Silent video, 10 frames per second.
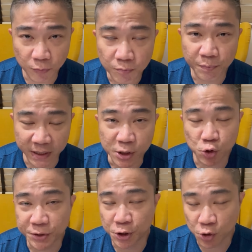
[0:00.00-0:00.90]
billet
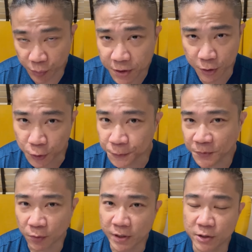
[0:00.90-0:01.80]
switches with you,
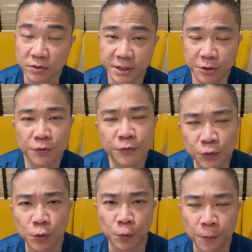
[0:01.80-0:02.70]
all right, he will take you
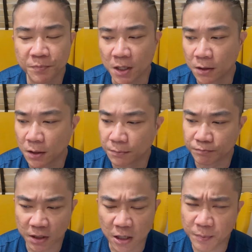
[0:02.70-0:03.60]
through a
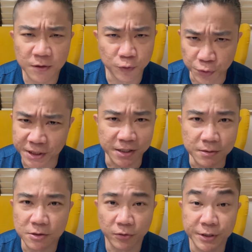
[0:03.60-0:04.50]
couple of
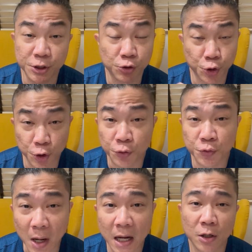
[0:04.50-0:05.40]
routines, all right, just to show you
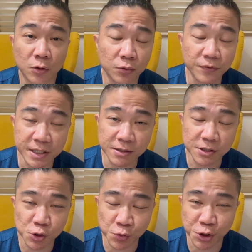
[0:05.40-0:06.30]
how these
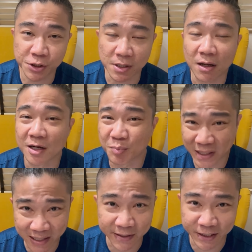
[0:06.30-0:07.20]
switches are
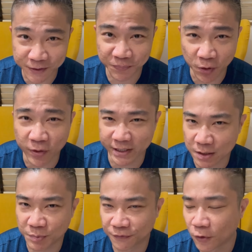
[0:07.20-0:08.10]
applied, all right, in
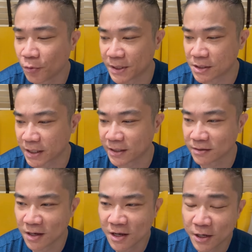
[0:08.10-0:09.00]
performance. And
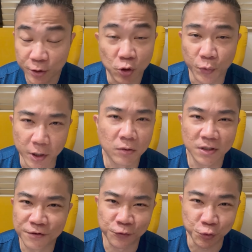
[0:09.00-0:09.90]
we all
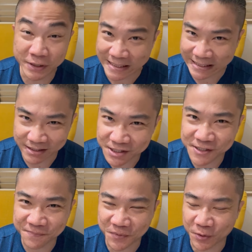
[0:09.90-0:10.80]
love
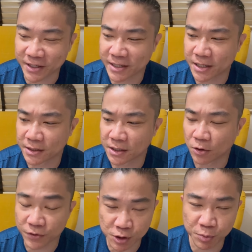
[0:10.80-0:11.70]
routines, okay, and on
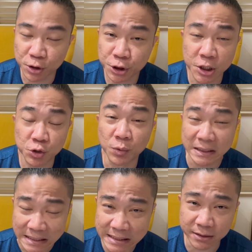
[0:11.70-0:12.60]
this project you will
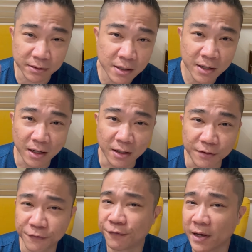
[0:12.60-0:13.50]
learn
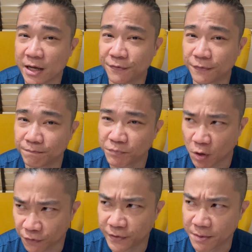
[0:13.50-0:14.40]
5
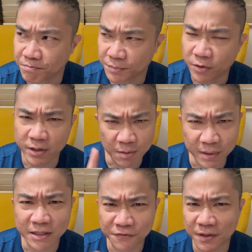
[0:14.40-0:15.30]
of them, all right. I
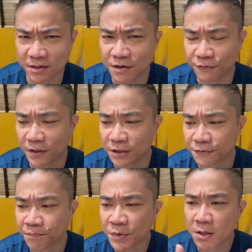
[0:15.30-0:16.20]
believe that there are 5.
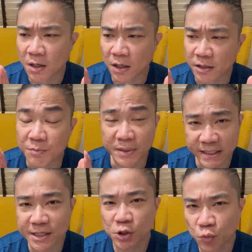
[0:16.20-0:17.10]
It
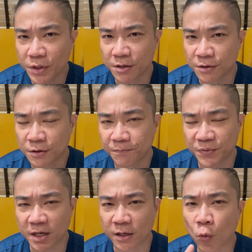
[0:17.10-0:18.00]
begins with
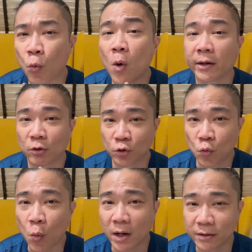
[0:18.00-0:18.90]
a
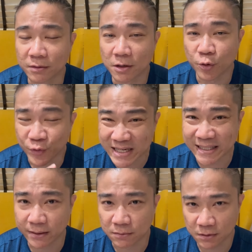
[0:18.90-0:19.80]
one-on-one
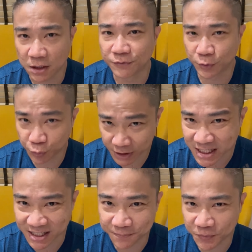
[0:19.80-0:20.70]
reading, kind of a
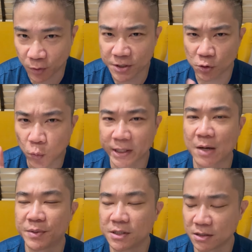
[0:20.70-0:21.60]
routine, all right. So what
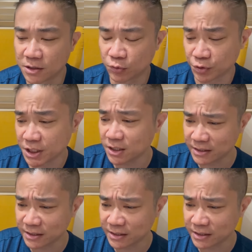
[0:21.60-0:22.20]
happens in this routine